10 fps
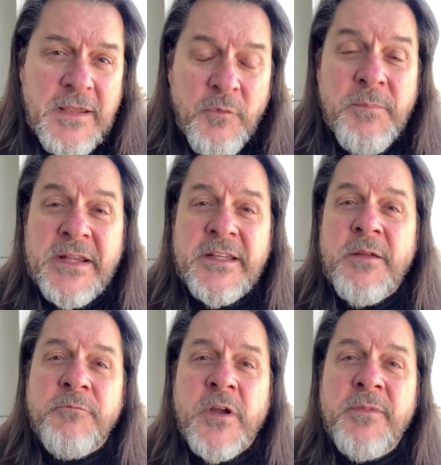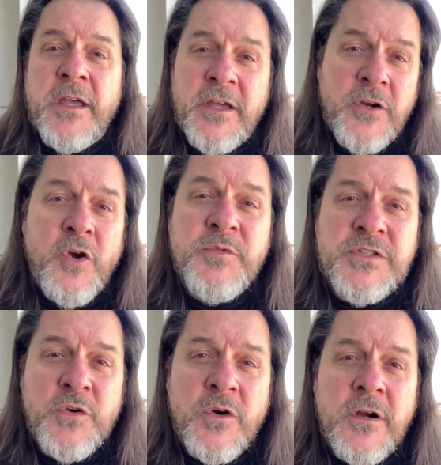We picked it up from the HUD Home
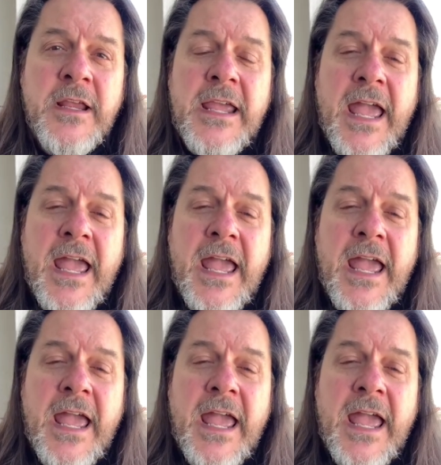Store,